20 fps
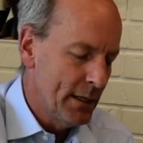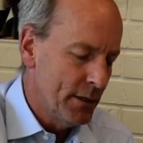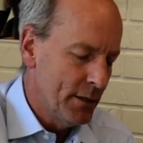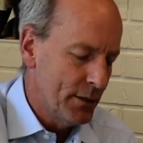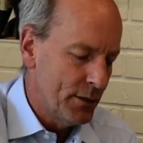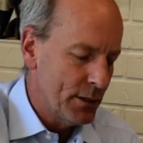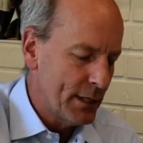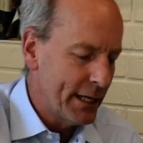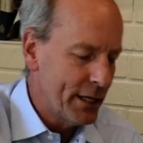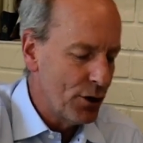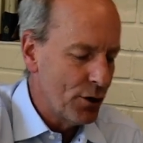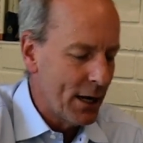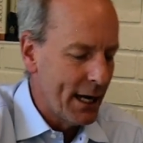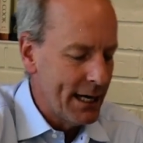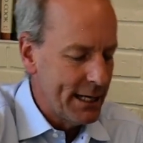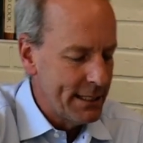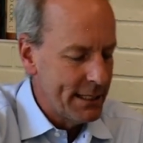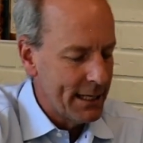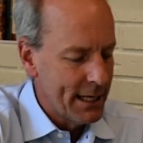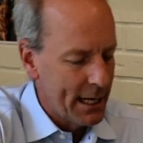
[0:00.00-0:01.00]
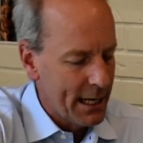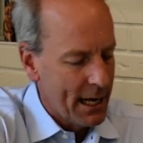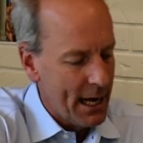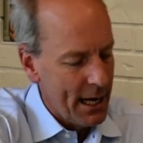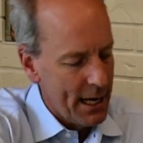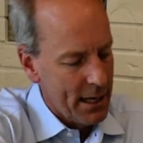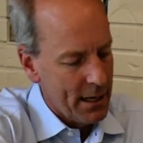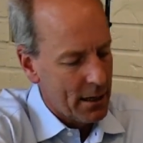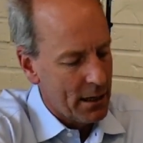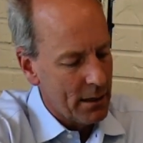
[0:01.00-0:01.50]
It's like you're icing a
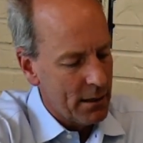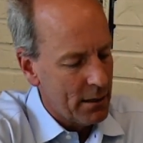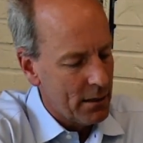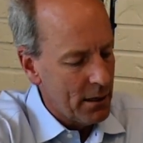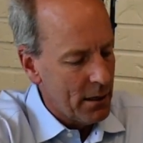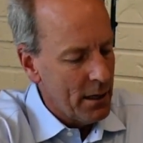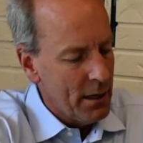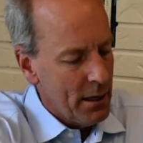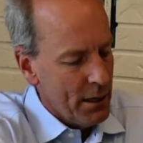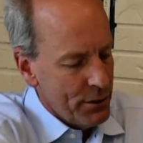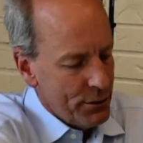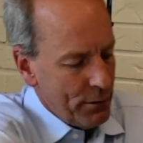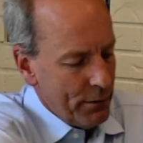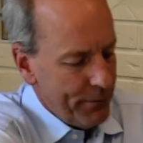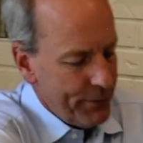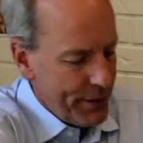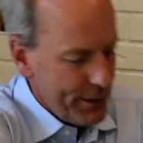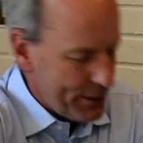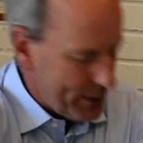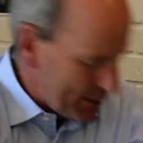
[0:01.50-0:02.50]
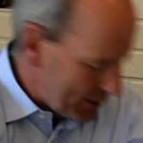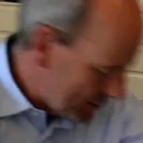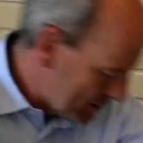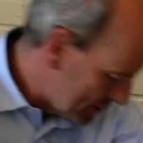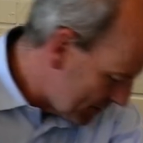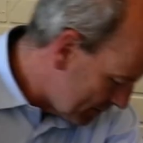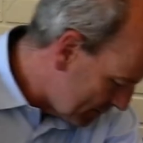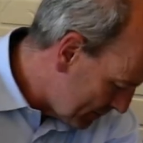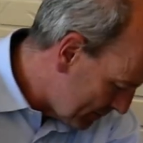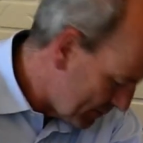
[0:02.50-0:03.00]
cake. So if this
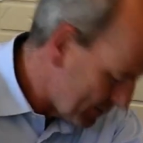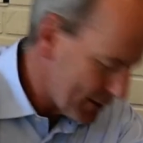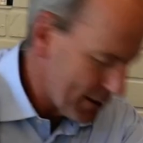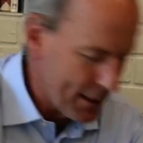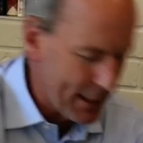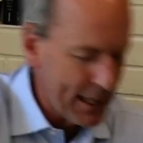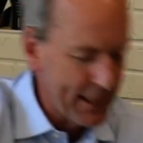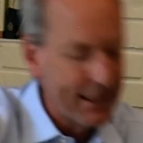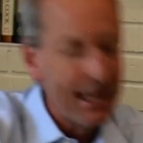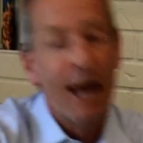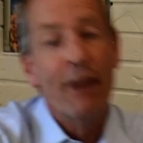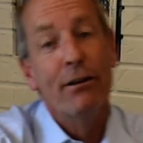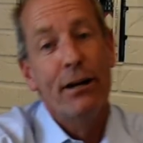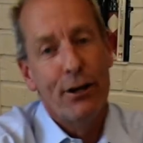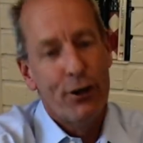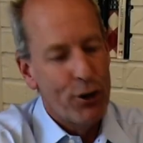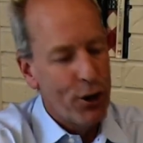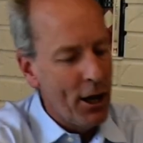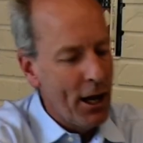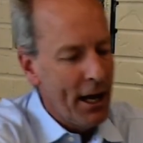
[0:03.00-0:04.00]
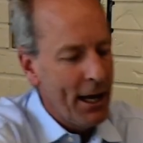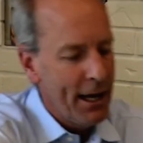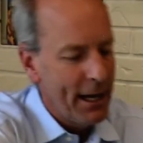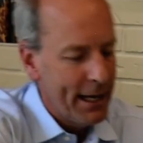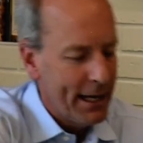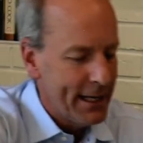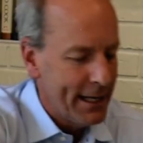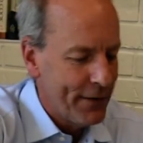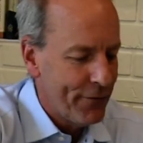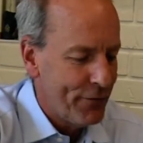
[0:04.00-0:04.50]
is, I'll get that later.
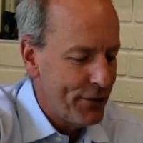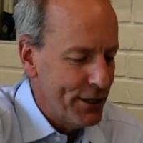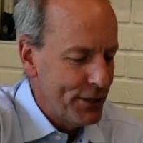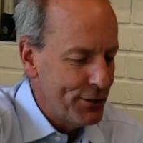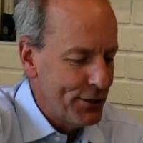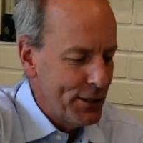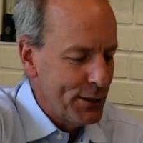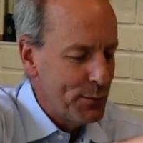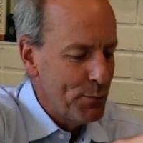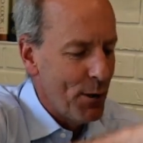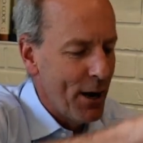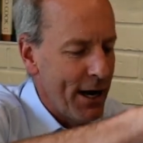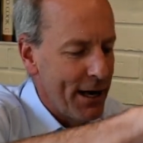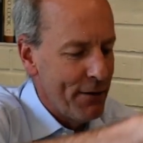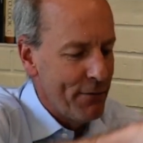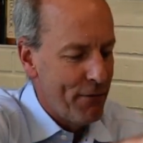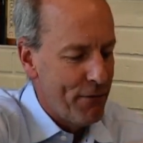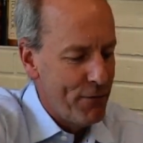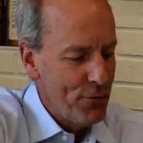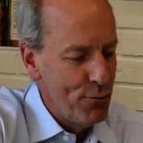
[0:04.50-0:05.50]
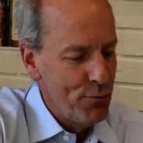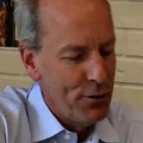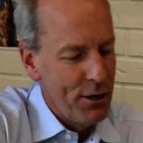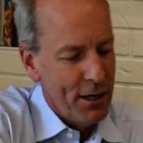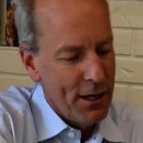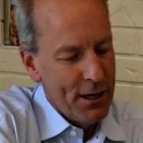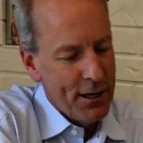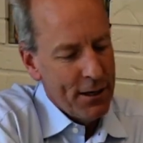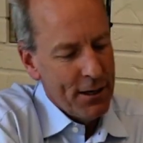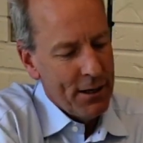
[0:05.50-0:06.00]
If this is my food,
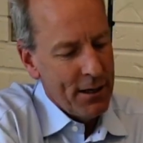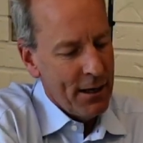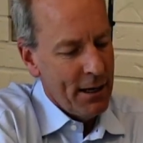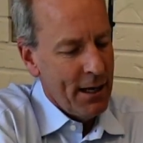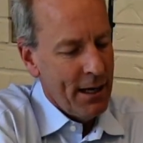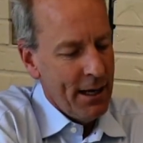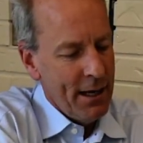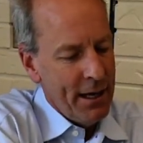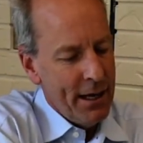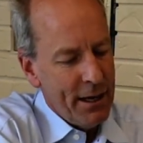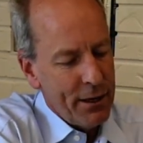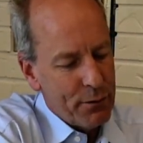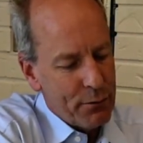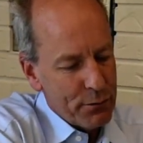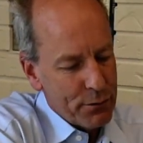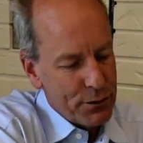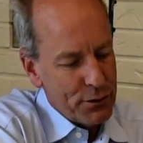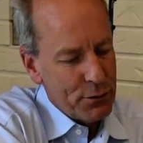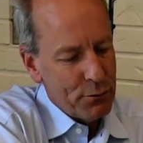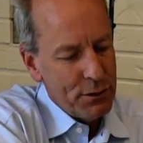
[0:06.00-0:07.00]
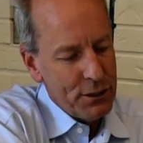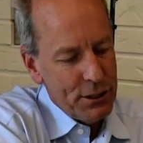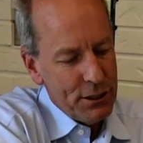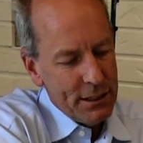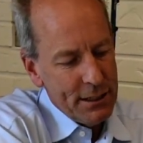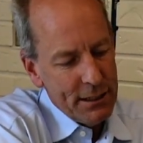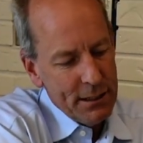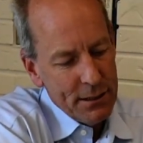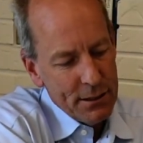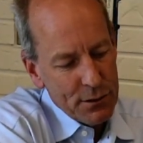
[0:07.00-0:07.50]
it goes
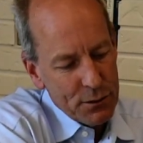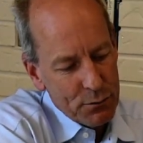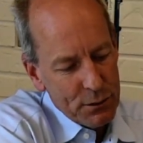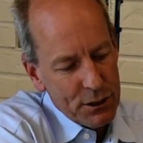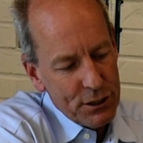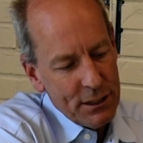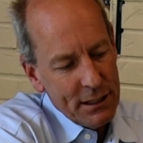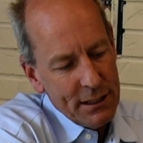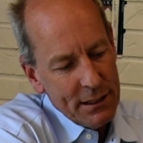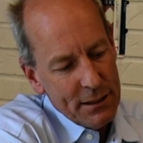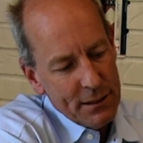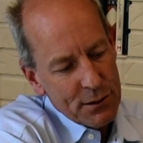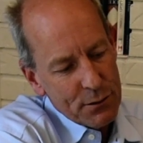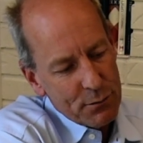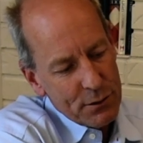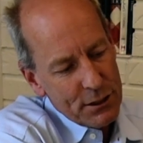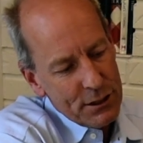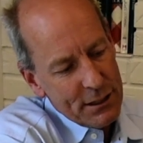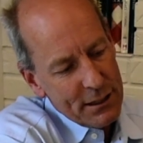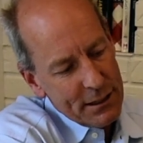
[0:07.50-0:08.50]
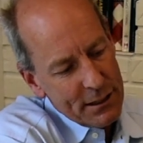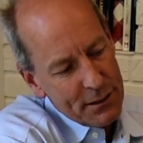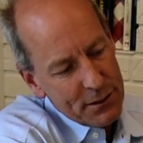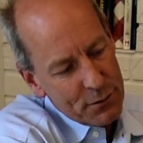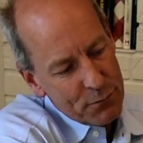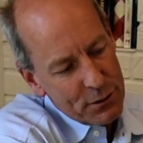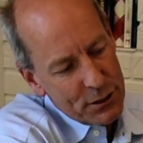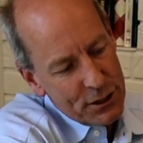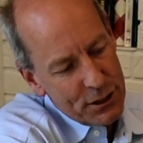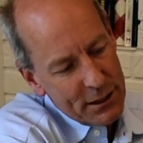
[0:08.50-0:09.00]
squishy, squishy, squishy,
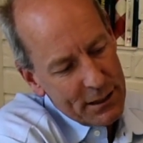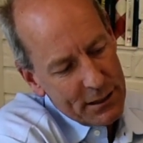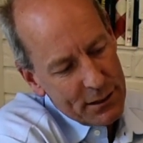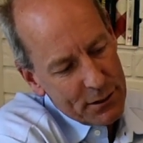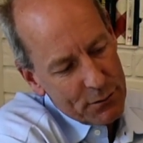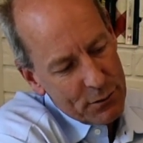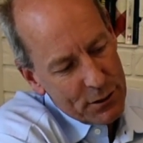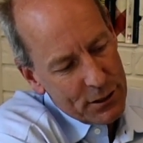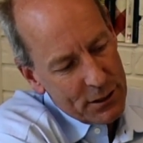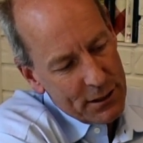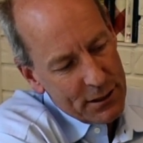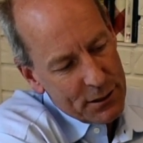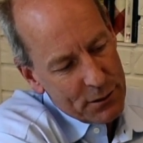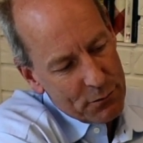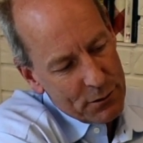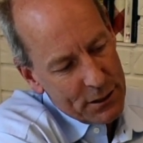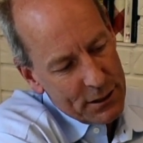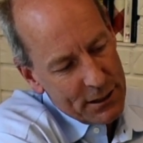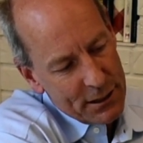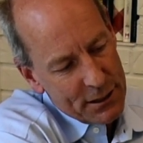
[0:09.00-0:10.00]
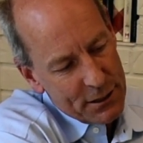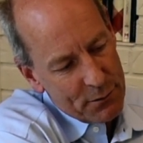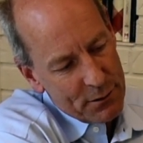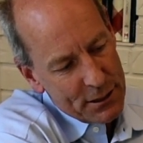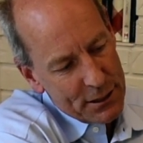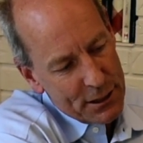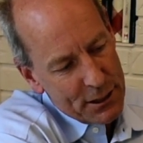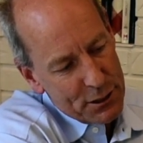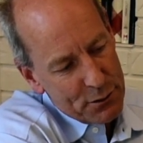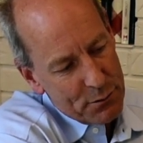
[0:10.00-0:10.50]
squishy, squishy, squishy,
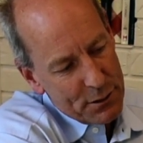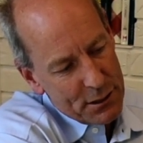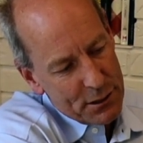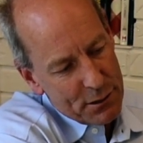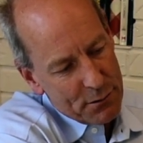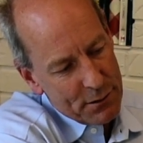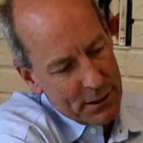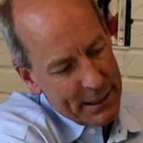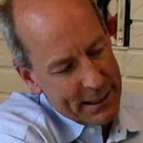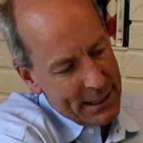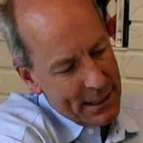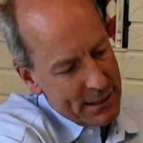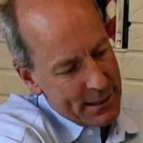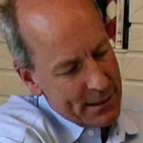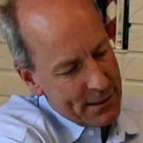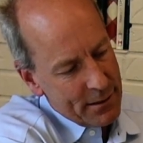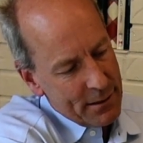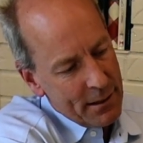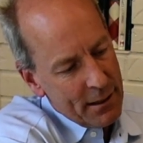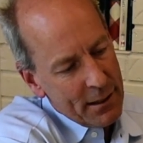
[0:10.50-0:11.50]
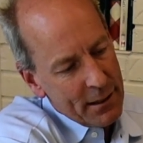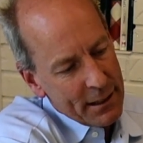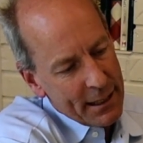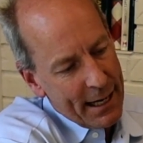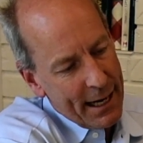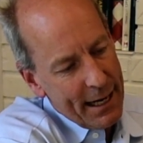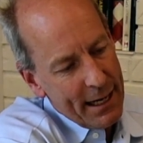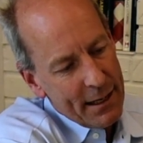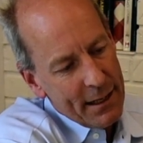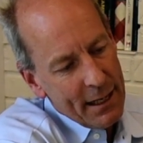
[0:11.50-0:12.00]
squishy, squishy, like this.
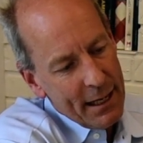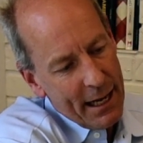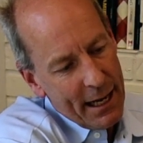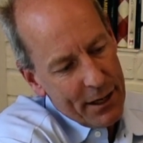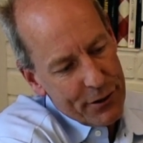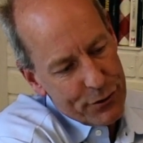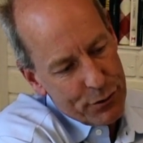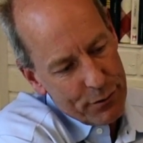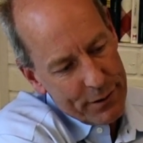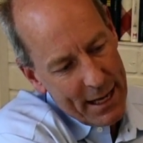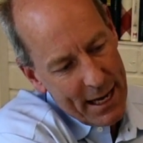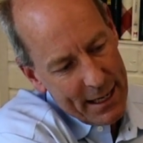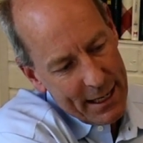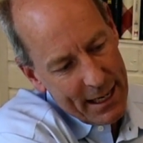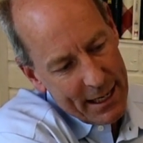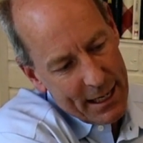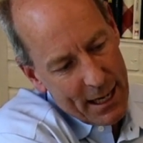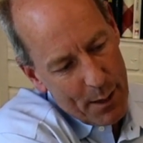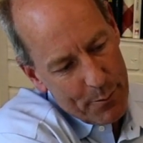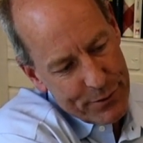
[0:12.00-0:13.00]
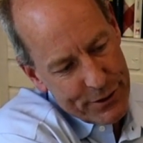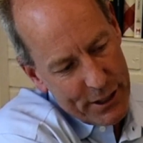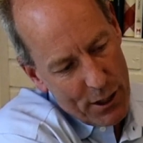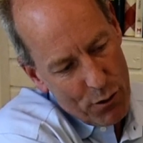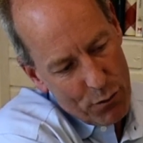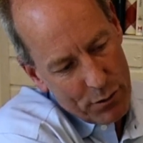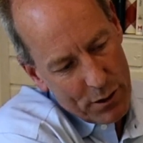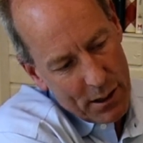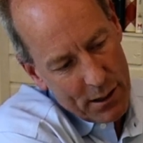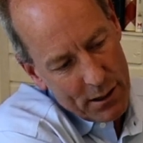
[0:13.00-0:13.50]
Okay, and so then it comes
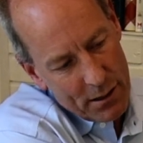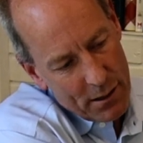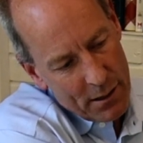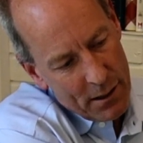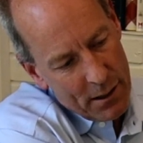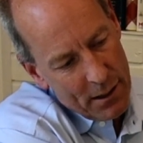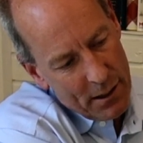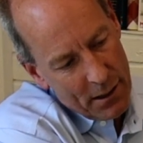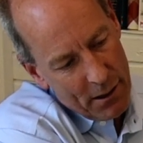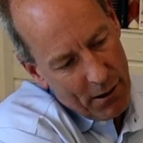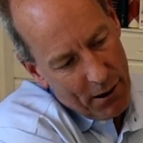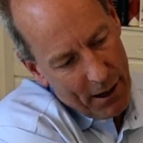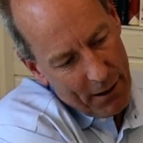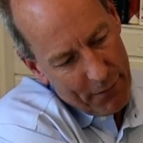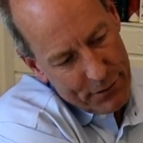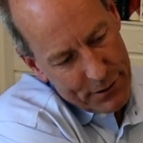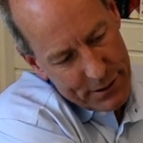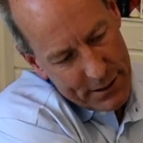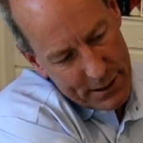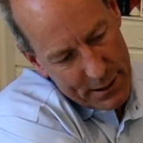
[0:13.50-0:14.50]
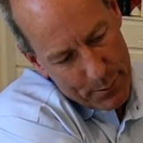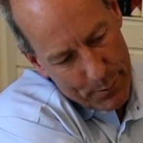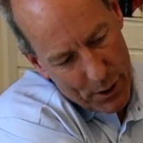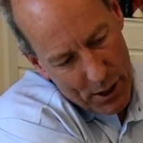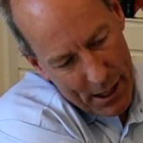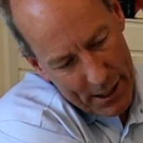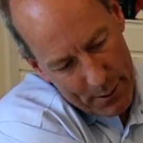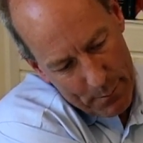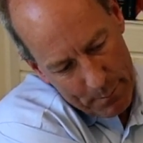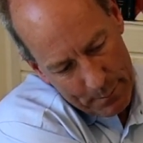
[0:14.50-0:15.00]
out, obviously at the
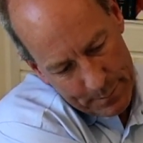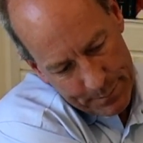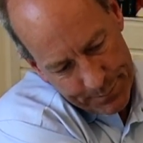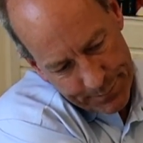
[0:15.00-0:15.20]
bottom,